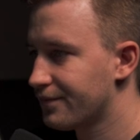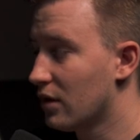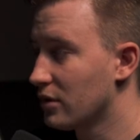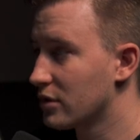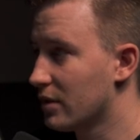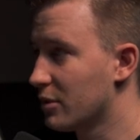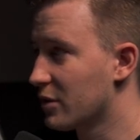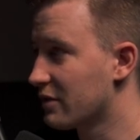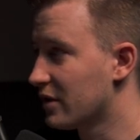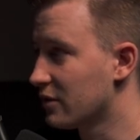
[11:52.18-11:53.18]
Also, I'm a
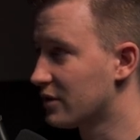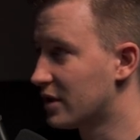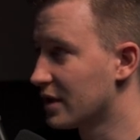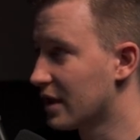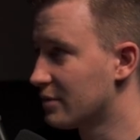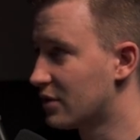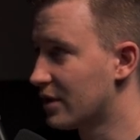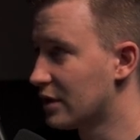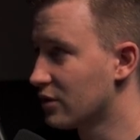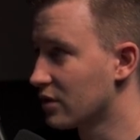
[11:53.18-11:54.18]
big fan of turning up the
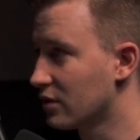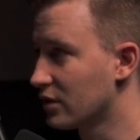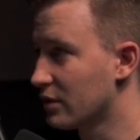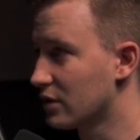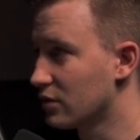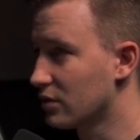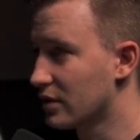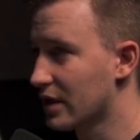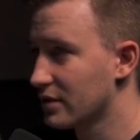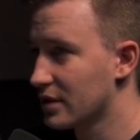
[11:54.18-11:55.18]
radius all the way to
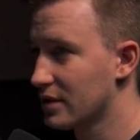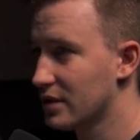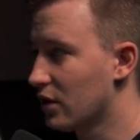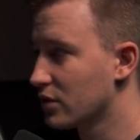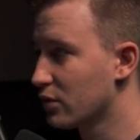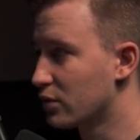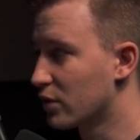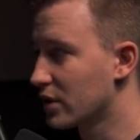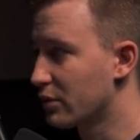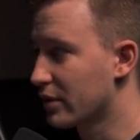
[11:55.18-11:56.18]
2000. Also, we're
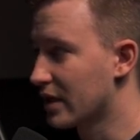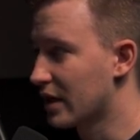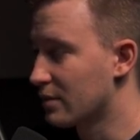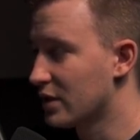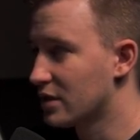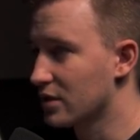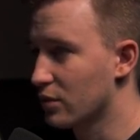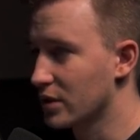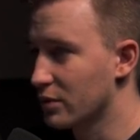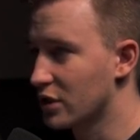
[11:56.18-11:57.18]
working with 8 bits, so
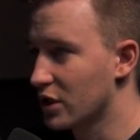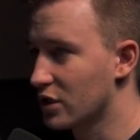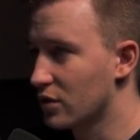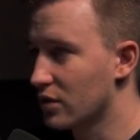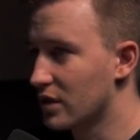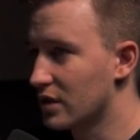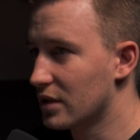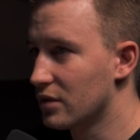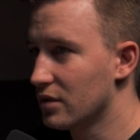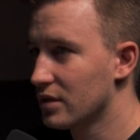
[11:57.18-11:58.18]
once we change it to
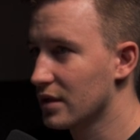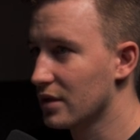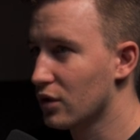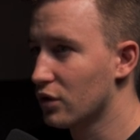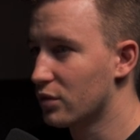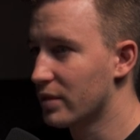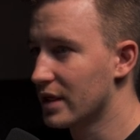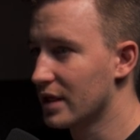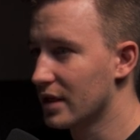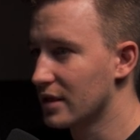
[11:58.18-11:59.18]
32, that color
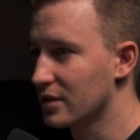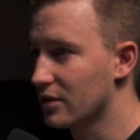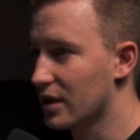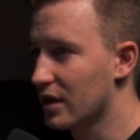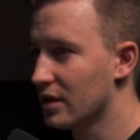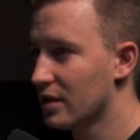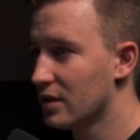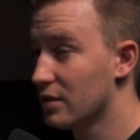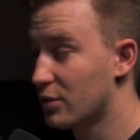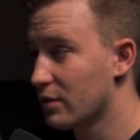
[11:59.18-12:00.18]
banding is gonna
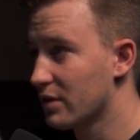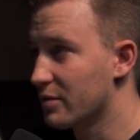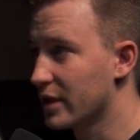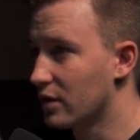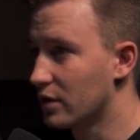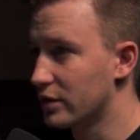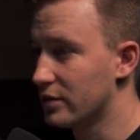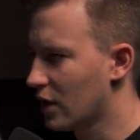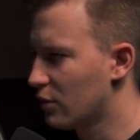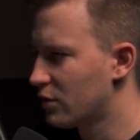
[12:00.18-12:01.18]
probably be gone.
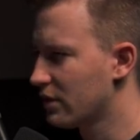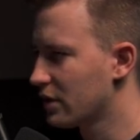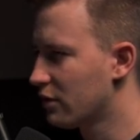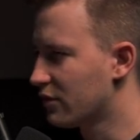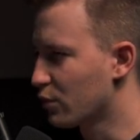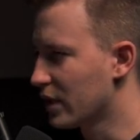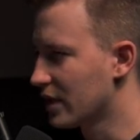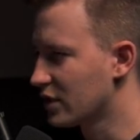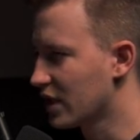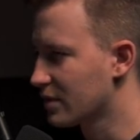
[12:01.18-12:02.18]
I'll probably go for one
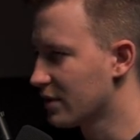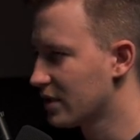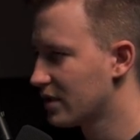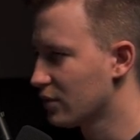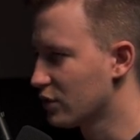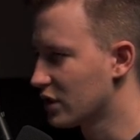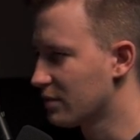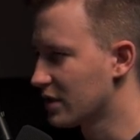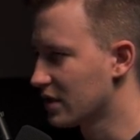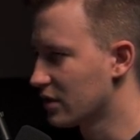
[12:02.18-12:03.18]
adjustment, which is
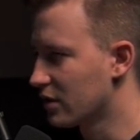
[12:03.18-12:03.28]
basically